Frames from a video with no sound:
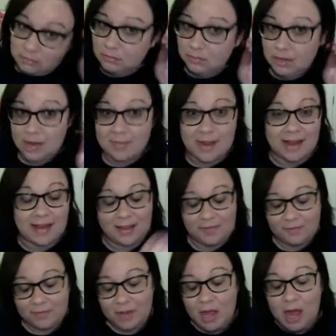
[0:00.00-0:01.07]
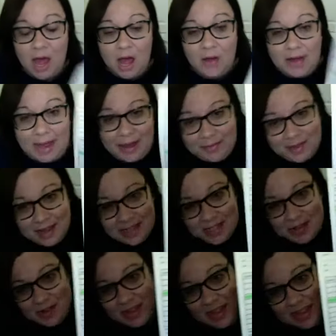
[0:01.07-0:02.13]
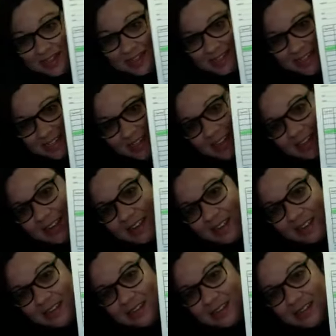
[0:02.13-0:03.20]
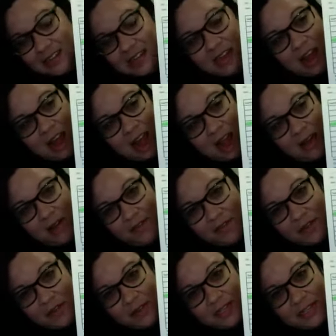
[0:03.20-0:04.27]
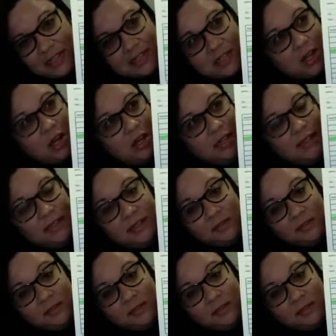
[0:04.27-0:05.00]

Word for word: in my life. Okay, so this is, I don't even know what this is called.